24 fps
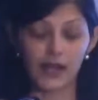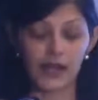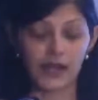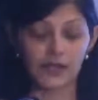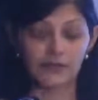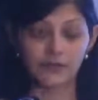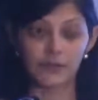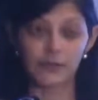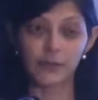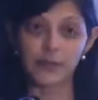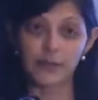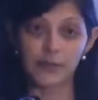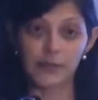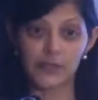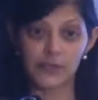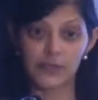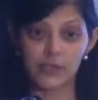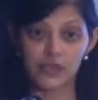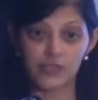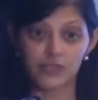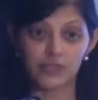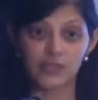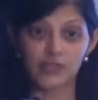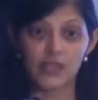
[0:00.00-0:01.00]
for
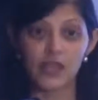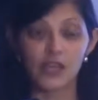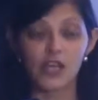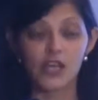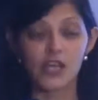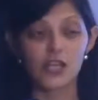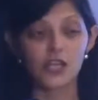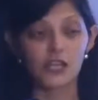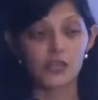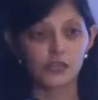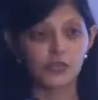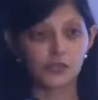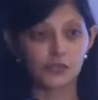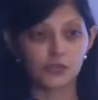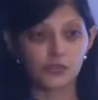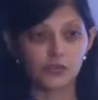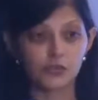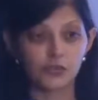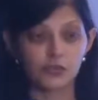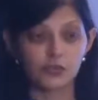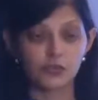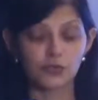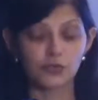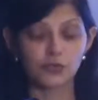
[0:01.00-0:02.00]
permission
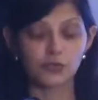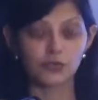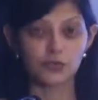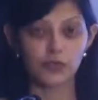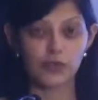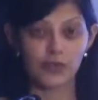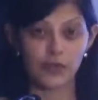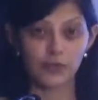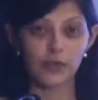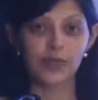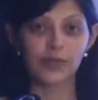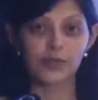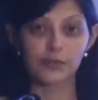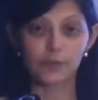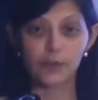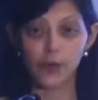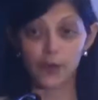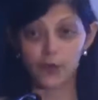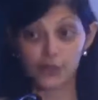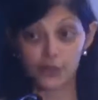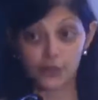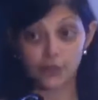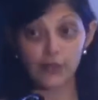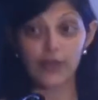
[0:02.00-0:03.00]
to request
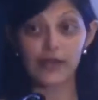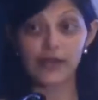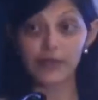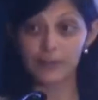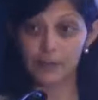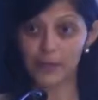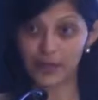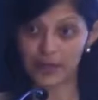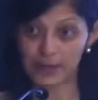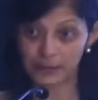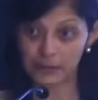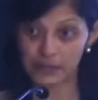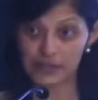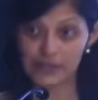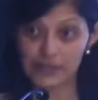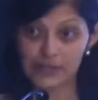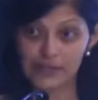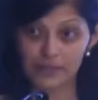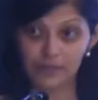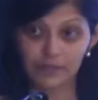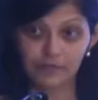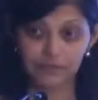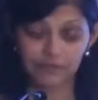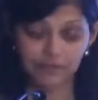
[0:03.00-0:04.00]
post-grant
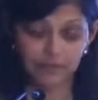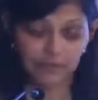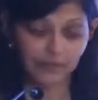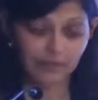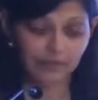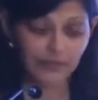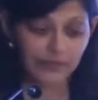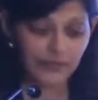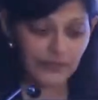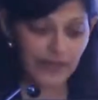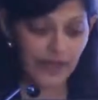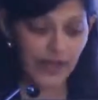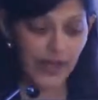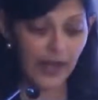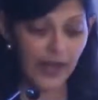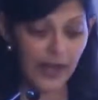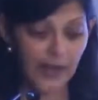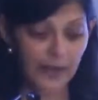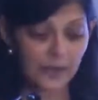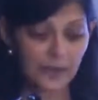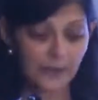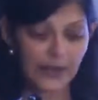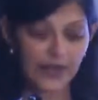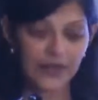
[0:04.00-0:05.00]
amendments,
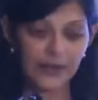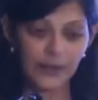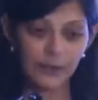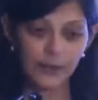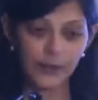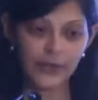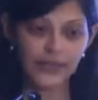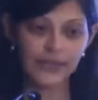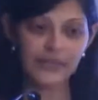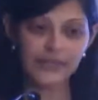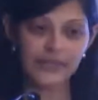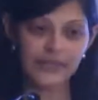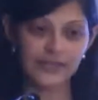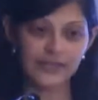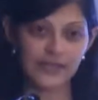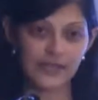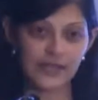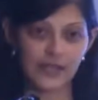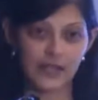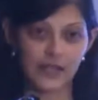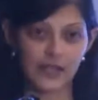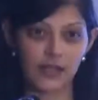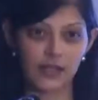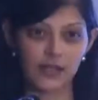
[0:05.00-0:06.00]
and once
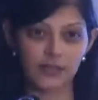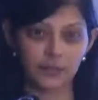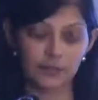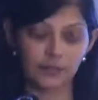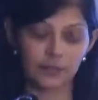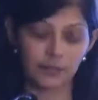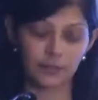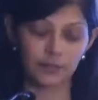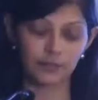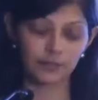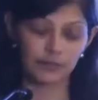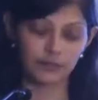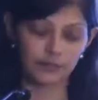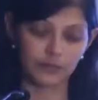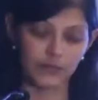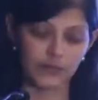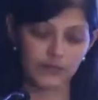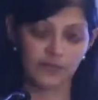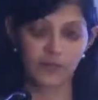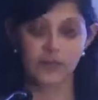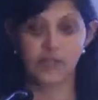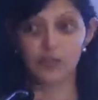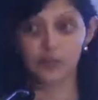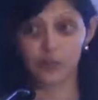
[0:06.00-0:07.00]

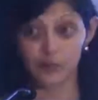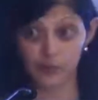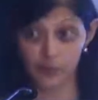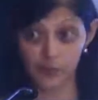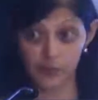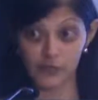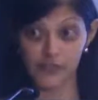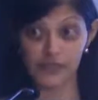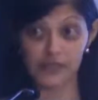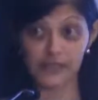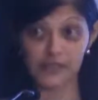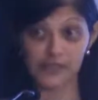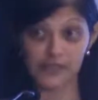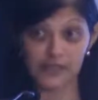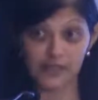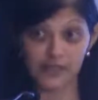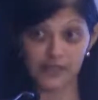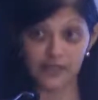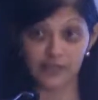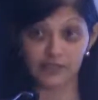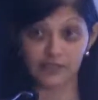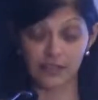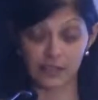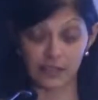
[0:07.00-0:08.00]
infringement proceedings
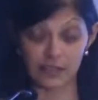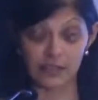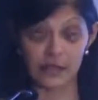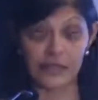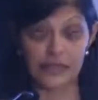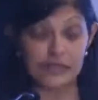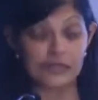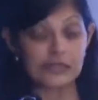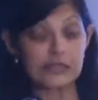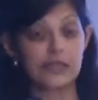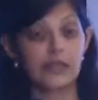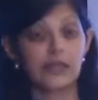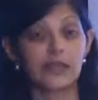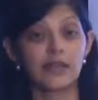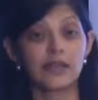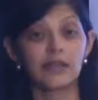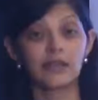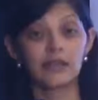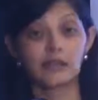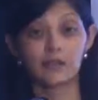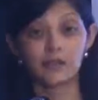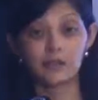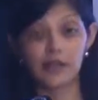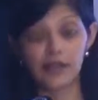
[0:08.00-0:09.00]
have commenced,
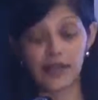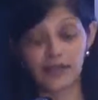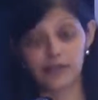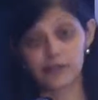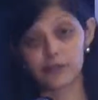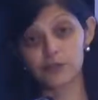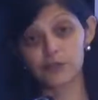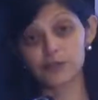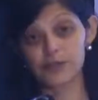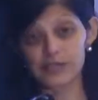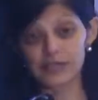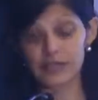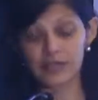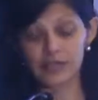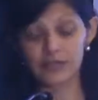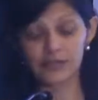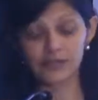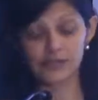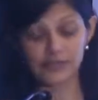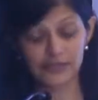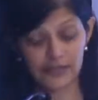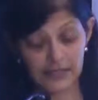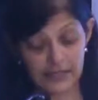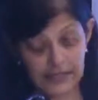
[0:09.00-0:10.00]
you have to
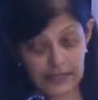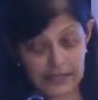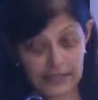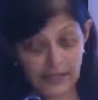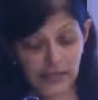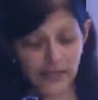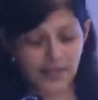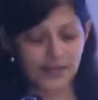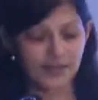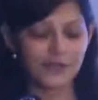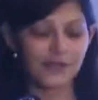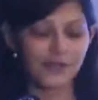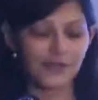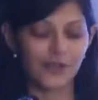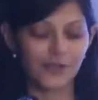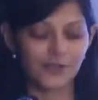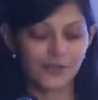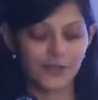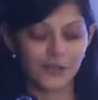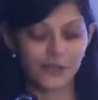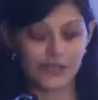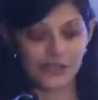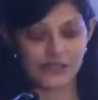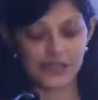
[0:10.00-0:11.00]

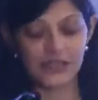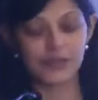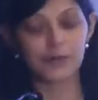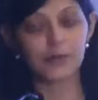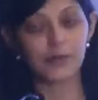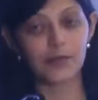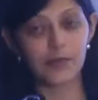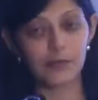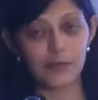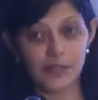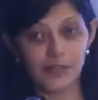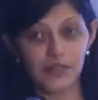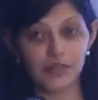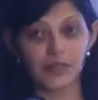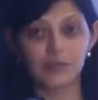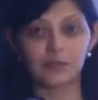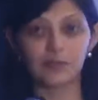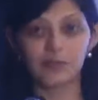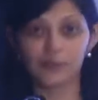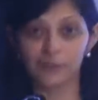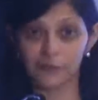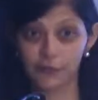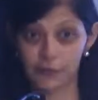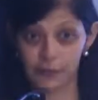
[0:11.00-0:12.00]
seek permission
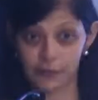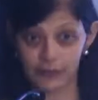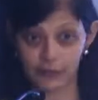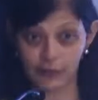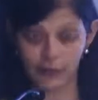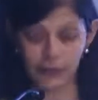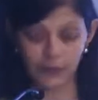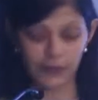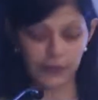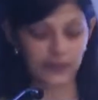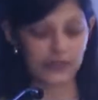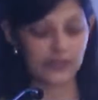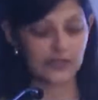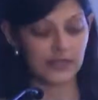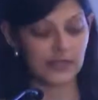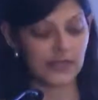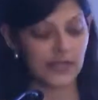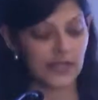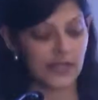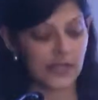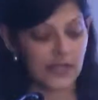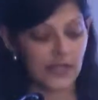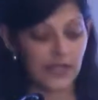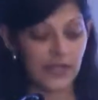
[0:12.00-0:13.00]
before the court.
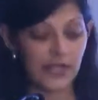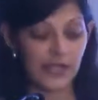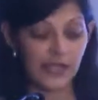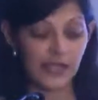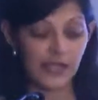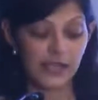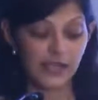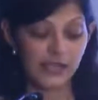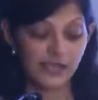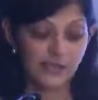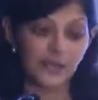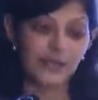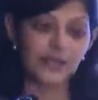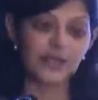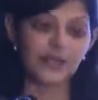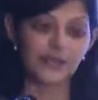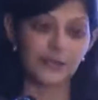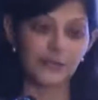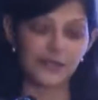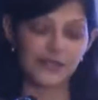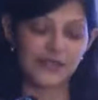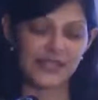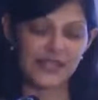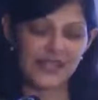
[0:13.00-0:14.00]
So then
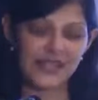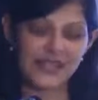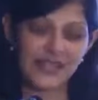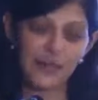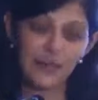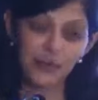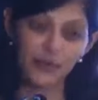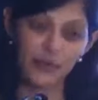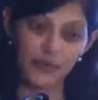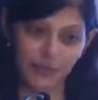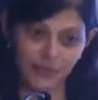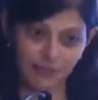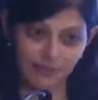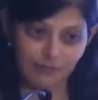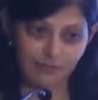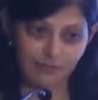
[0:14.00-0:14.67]
there was a separate